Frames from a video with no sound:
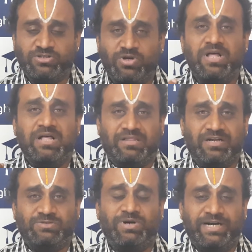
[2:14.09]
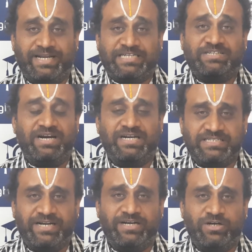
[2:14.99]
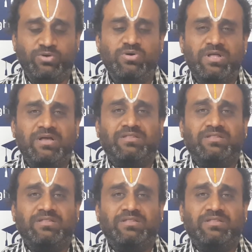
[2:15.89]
So that's what a textile designer do.